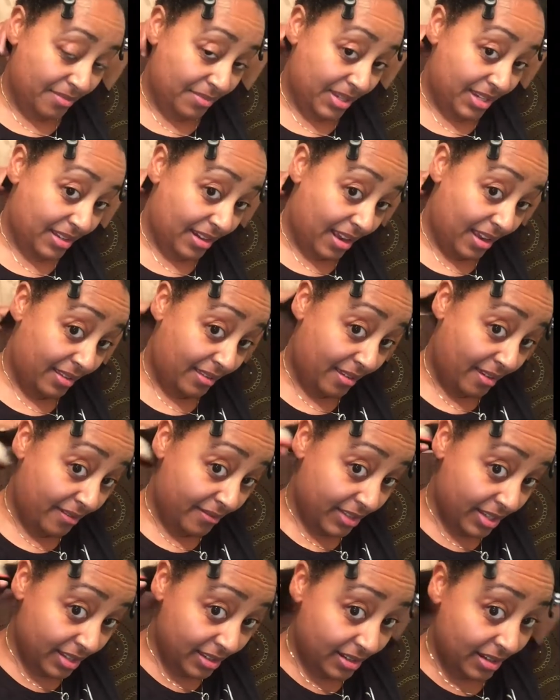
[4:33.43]
mean, I love
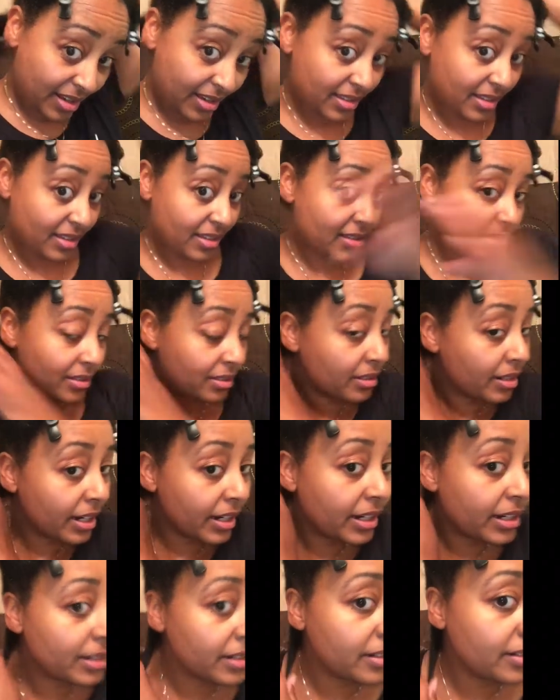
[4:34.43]
it. I think it's
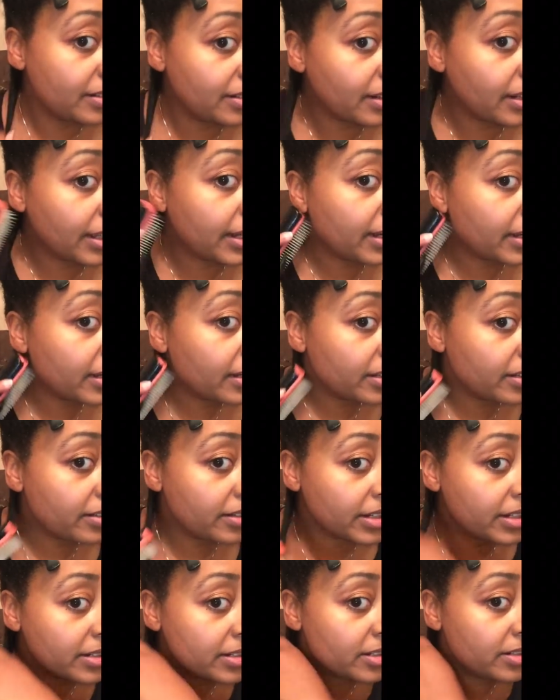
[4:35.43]
great. Like,
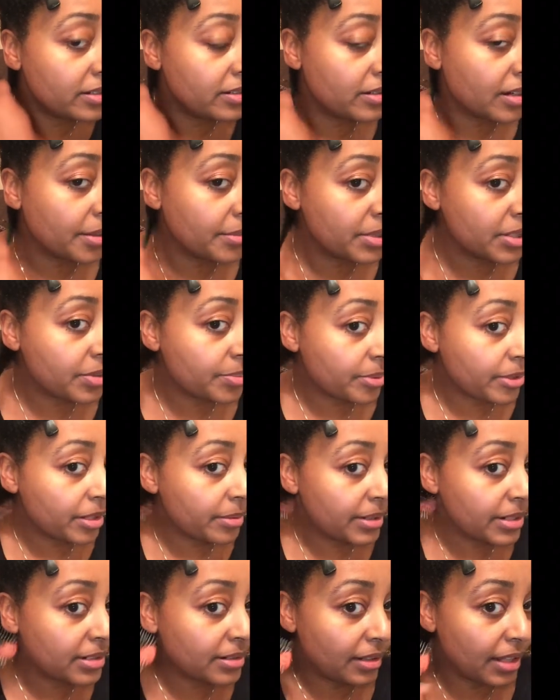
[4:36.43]
I'm just pretty
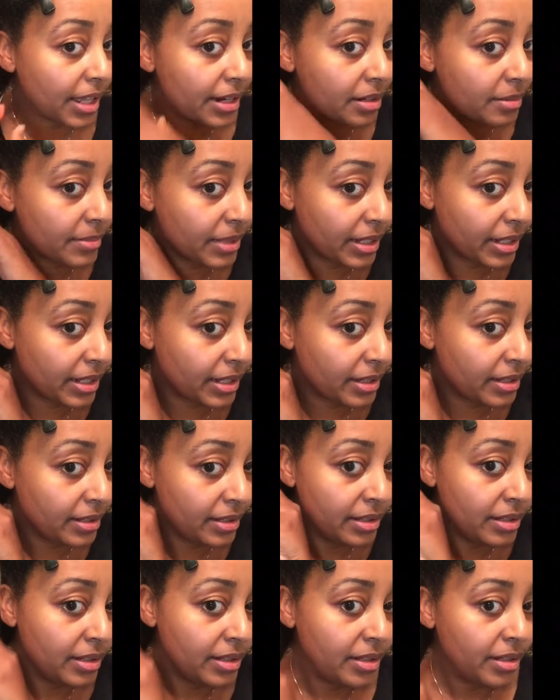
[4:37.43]
much gliding my
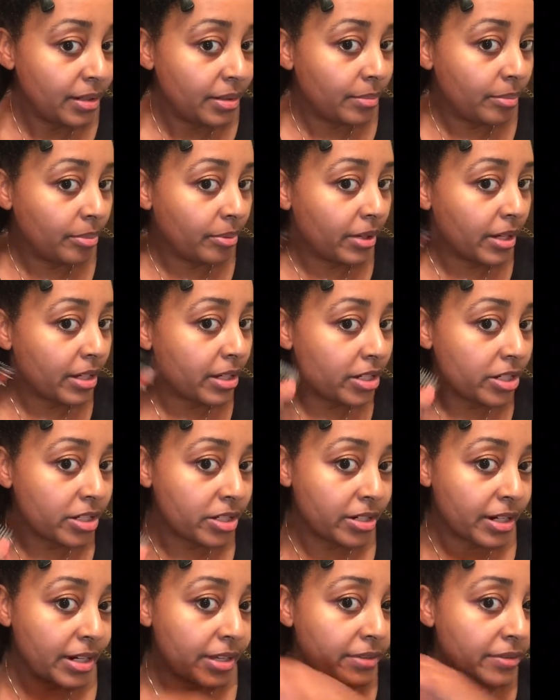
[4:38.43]
brush
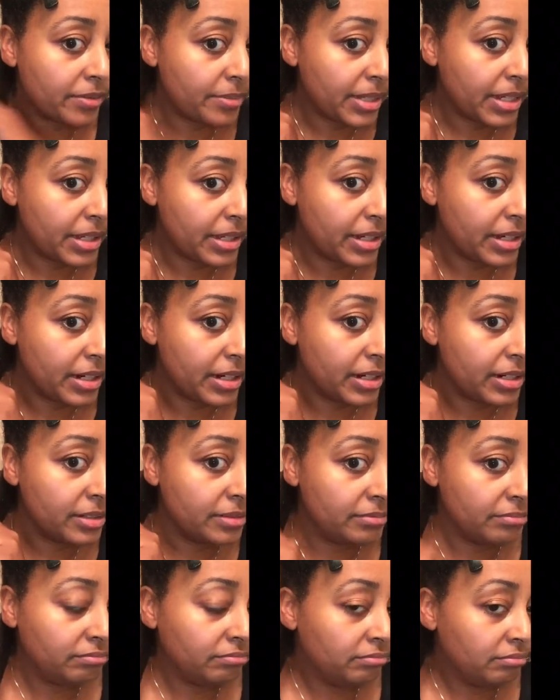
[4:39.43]
straight through my hair.
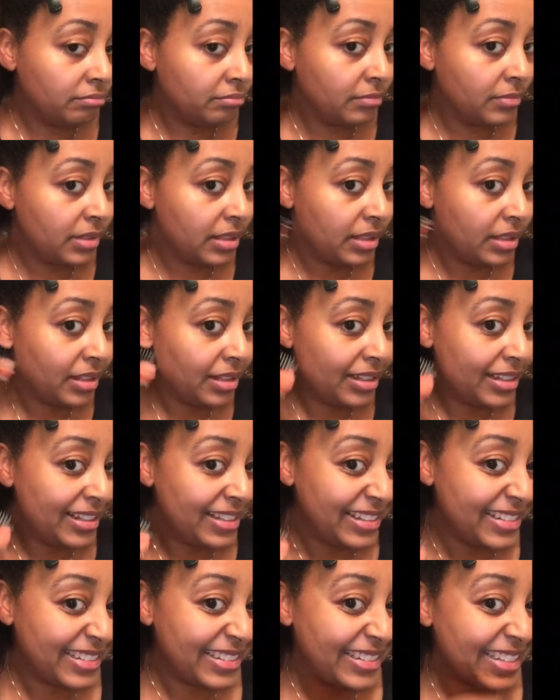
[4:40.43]

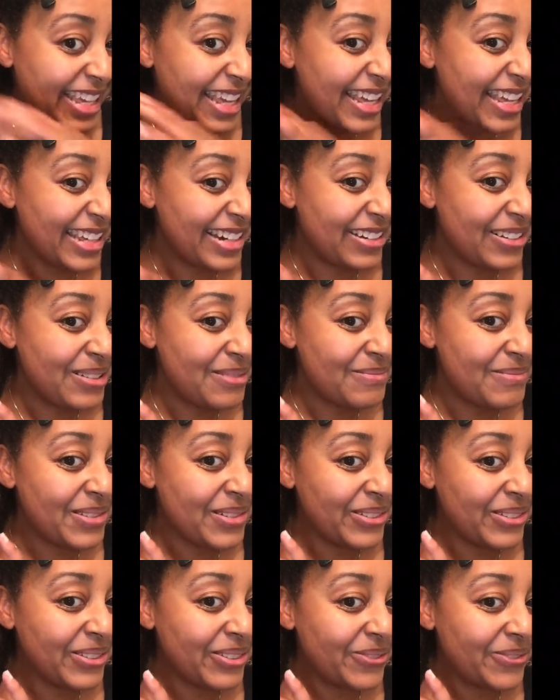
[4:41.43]
That
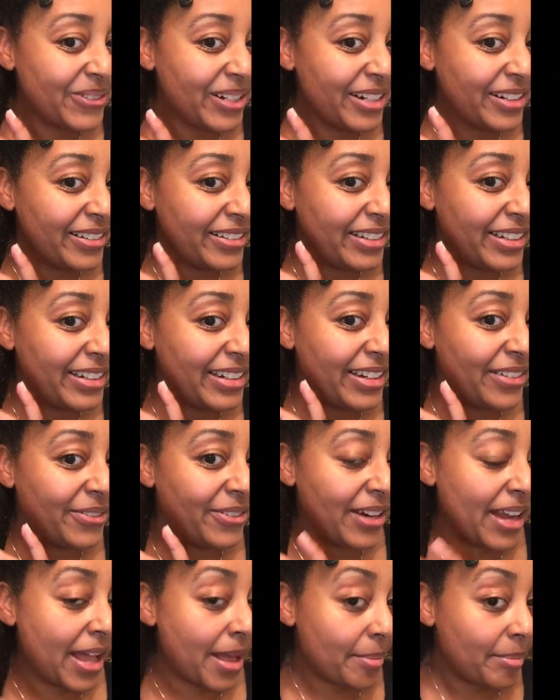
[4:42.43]
almost rarely
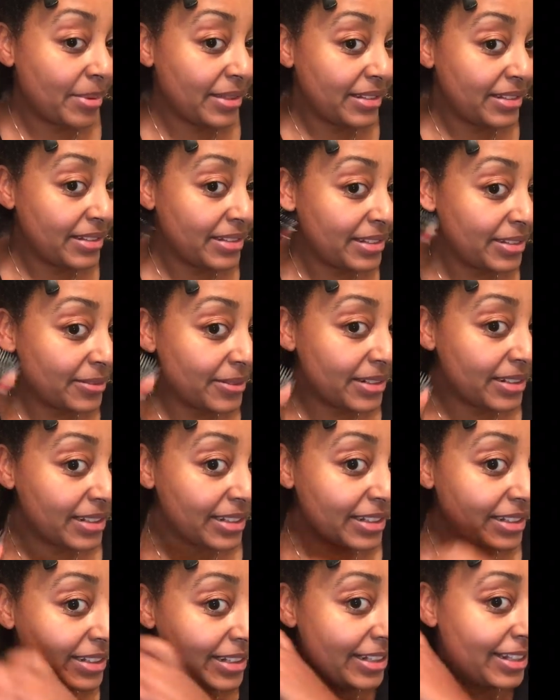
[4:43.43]
never happens,
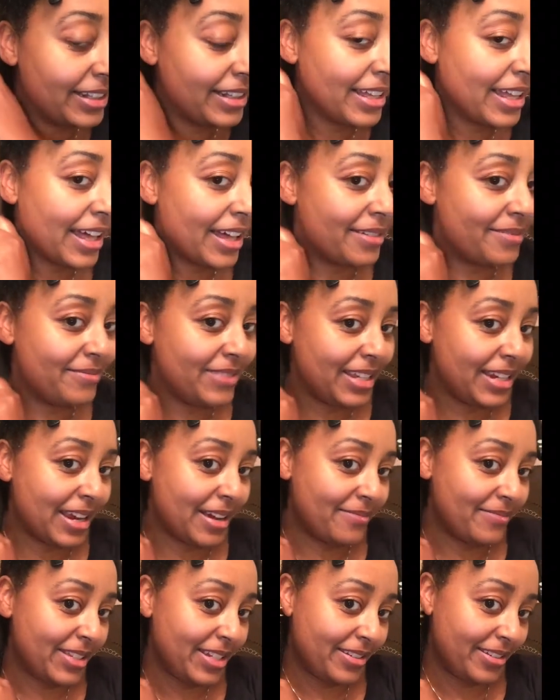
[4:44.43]
really. I mean,
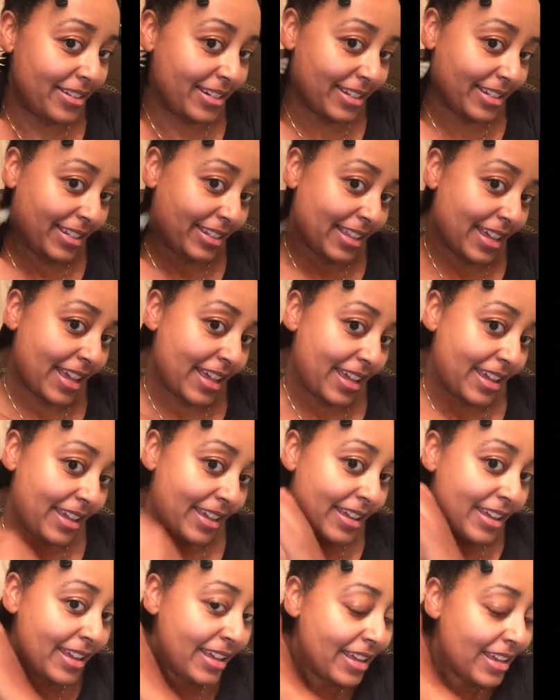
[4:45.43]
I'm usually
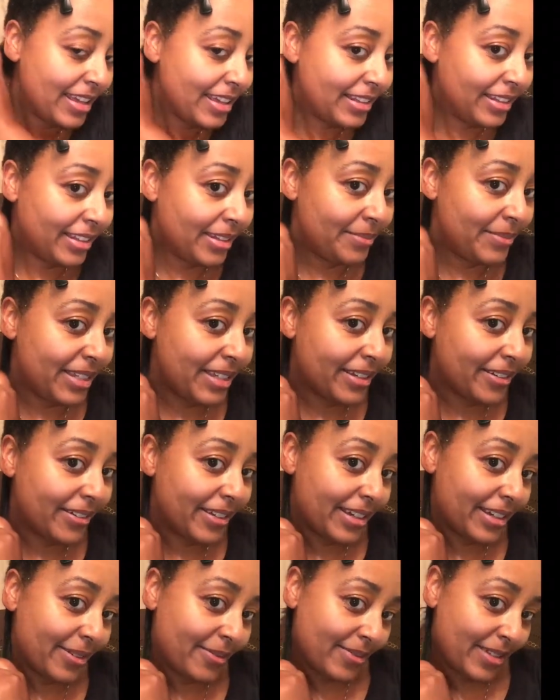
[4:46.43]
like, let me go
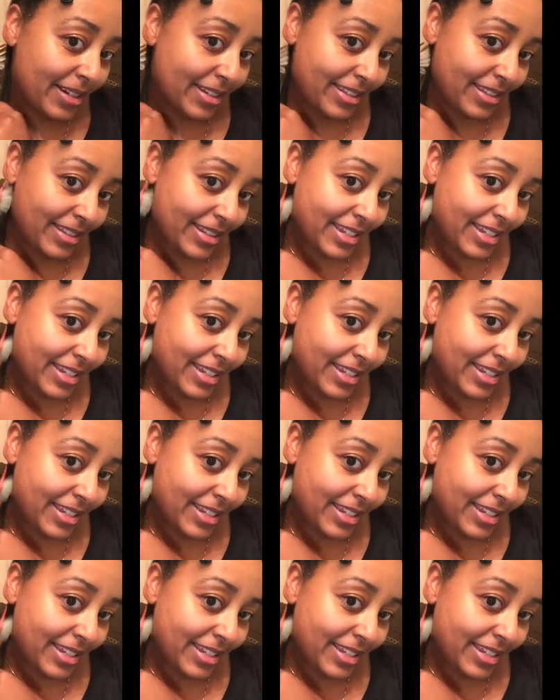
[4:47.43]
get one of the